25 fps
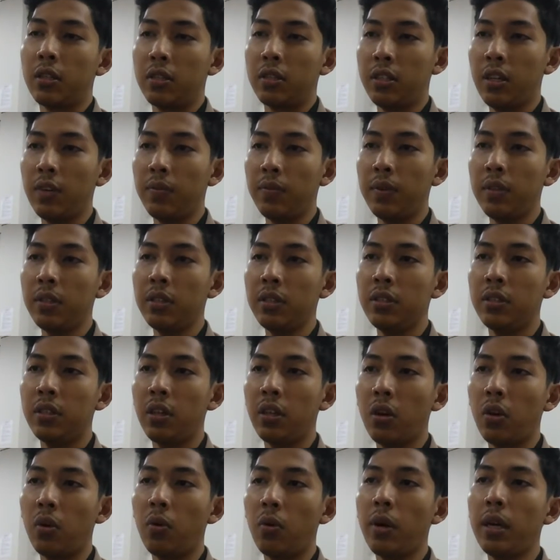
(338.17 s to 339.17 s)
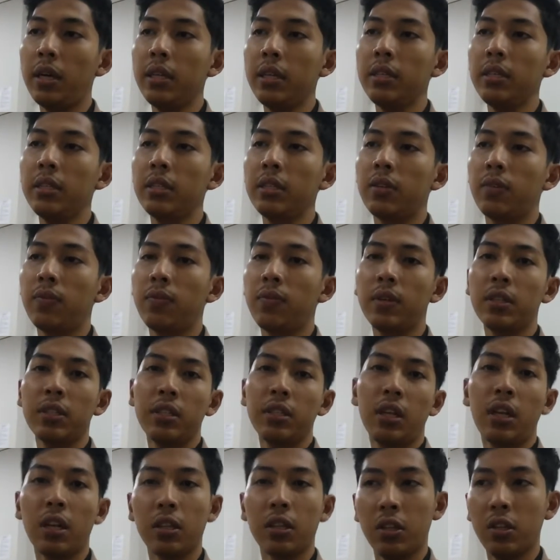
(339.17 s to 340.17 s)
701, the
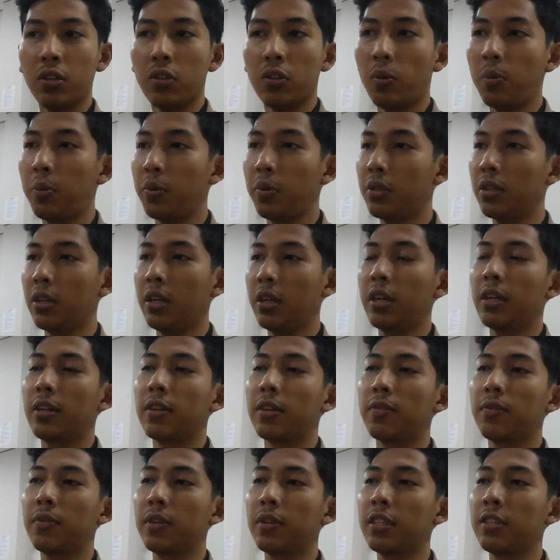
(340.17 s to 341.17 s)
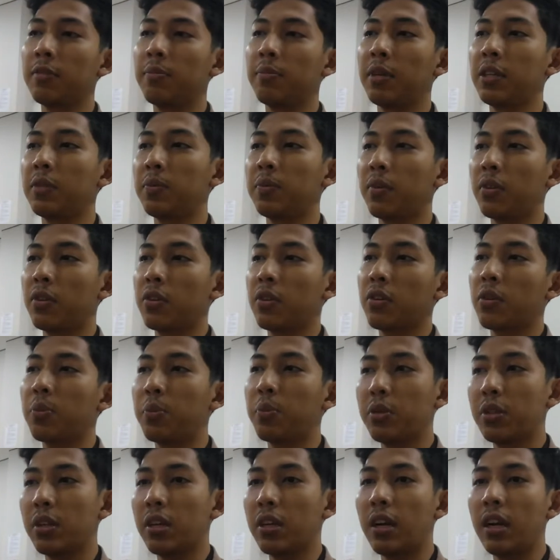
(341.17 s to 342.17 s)
first electric computer and the first mass product
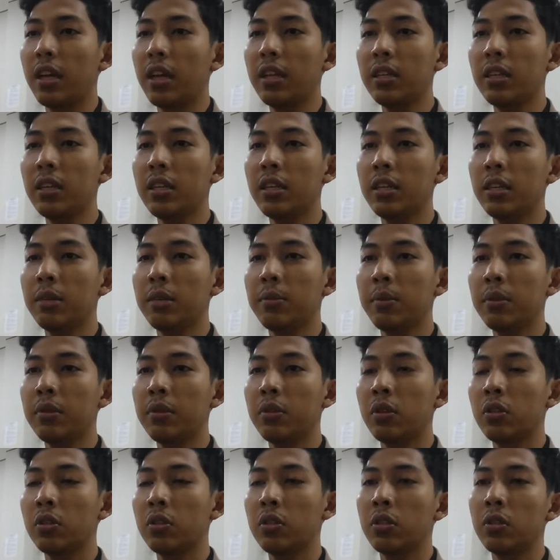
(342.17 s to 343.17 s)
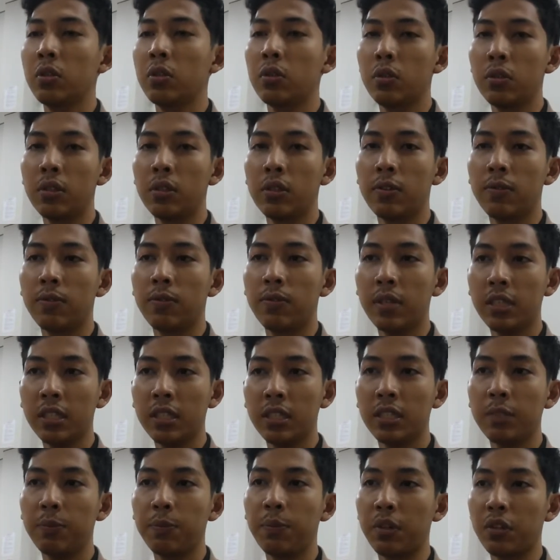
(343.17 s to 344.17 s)
computer. Later, they introduced into the
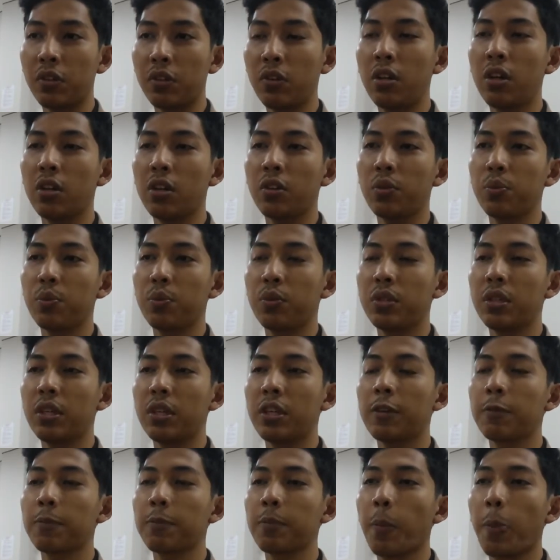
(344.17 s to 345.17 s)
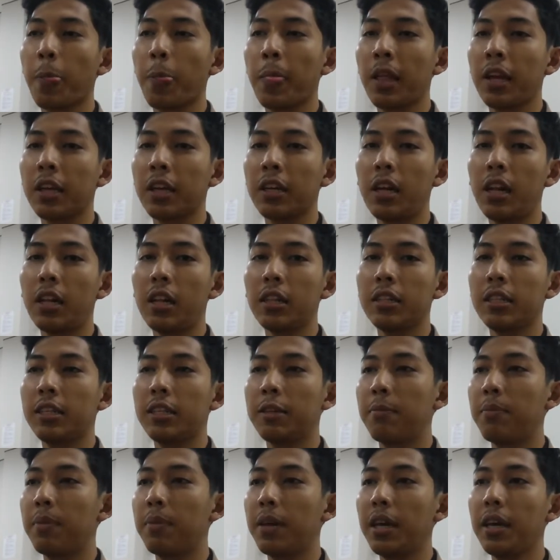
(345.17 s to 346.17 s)
first personal computer
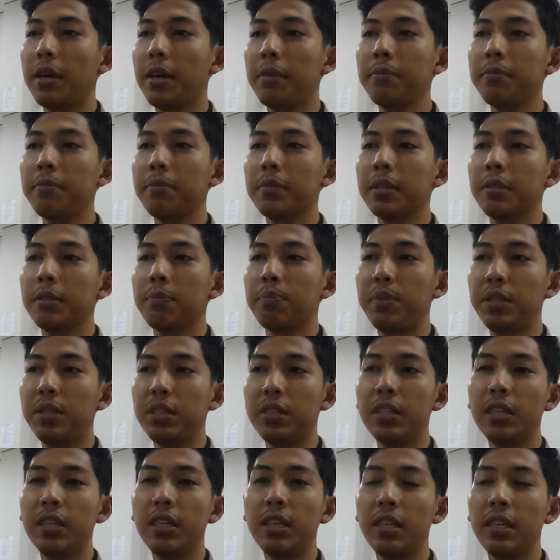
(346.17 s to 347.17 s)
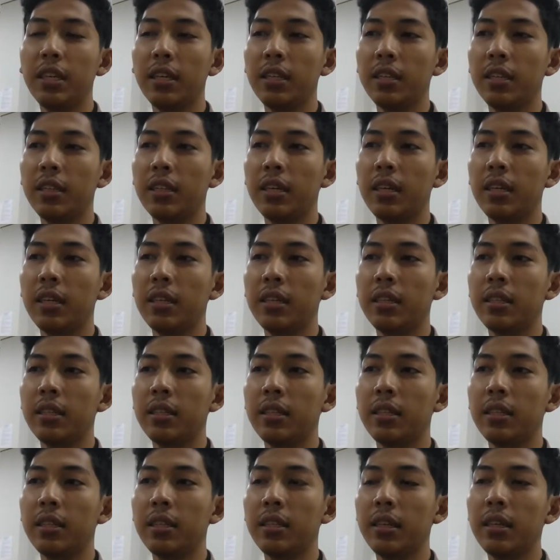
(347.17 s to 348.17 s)
called IBM PC in
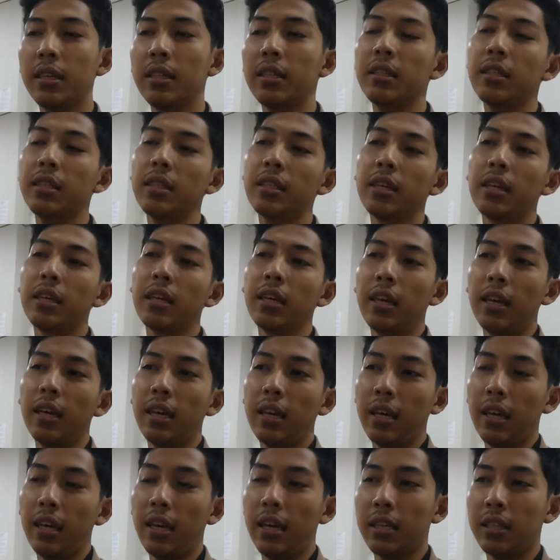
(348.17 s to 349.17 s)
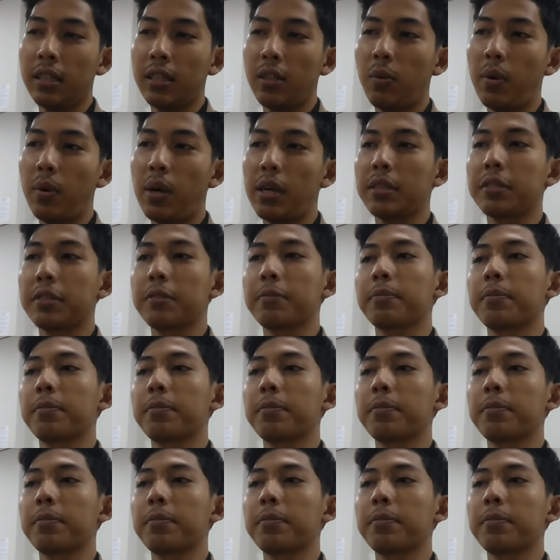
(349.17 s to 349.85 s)
1981.